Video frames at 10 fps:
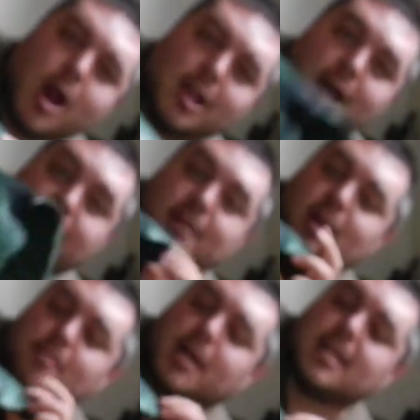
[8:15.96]
I left it
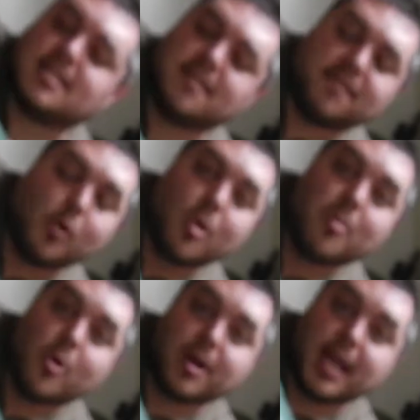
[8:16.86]
up against the
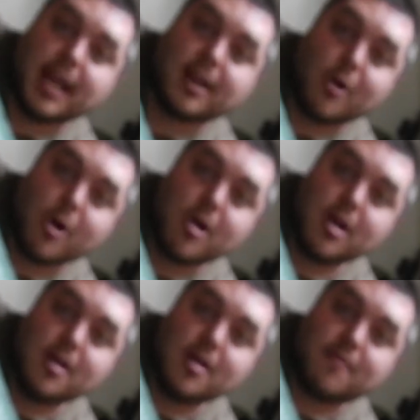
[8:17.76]
floorboard heater
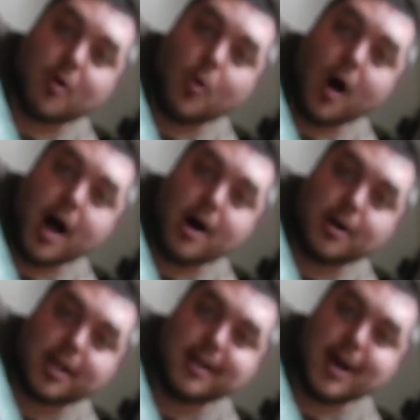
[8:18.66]
for a
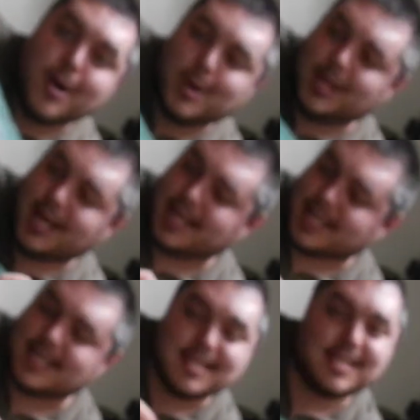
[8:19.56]
while, you know, like
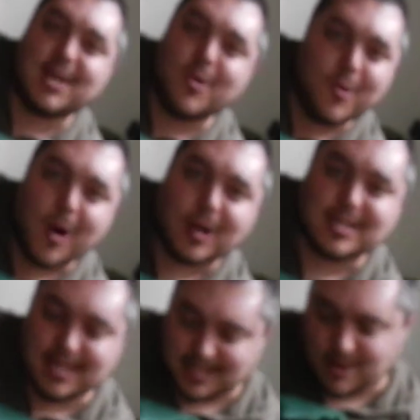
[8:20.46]
it still
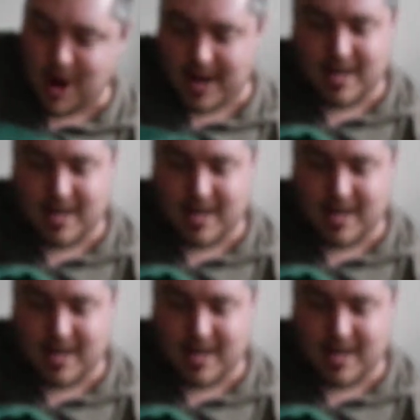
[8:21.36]
works. It's great.